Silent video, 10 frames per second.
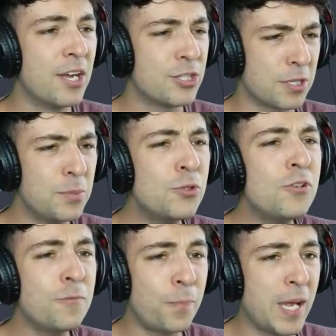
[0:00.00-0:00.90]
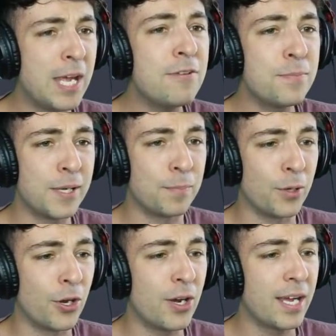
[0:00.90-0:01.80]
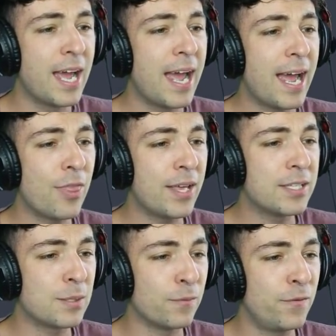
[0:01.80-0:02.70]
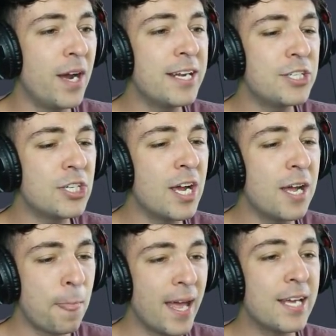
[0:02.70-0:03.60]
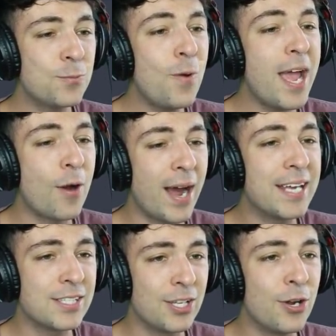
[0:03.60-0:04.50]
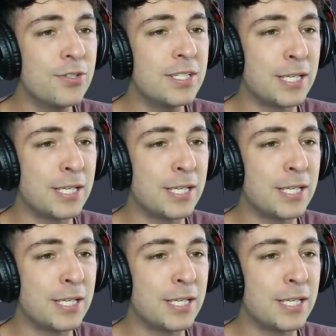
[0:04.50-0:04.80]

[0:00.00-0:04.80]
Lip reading: some sort of pyramid block, and then some furniture, as well as loads of